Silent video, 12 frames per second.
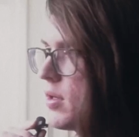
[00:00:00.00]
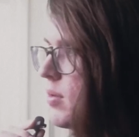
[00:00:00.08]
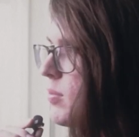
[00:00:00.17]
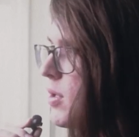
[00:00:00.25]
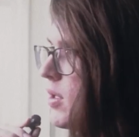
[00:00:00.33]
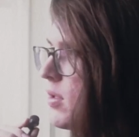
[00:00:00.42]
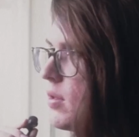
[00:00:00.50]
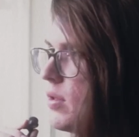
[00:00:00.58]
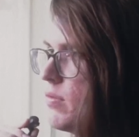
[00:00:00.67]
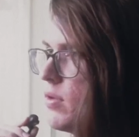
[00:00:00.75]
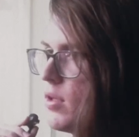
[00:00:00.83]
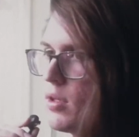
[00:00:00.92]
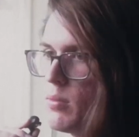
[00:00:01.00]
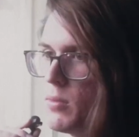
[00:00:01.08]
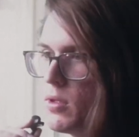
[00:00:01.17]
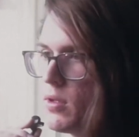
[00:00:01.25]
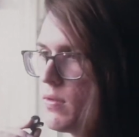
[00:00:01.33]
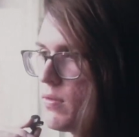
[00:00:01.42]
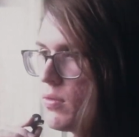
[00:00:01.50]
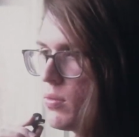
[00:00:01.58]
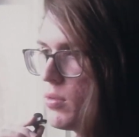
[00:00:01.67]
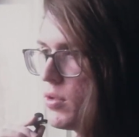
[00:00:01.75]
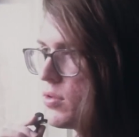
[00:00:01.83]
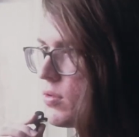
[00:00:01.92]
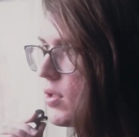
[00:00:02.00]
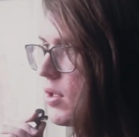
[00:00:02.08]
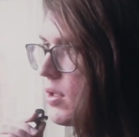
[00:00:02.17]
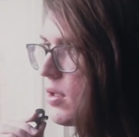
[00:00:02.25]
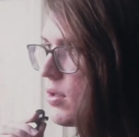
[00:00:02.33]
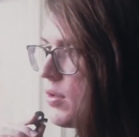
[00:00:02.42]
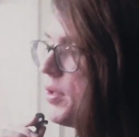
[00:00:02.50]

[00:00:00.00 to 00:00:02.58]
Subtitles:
I'm like living in the middle of the woods right now.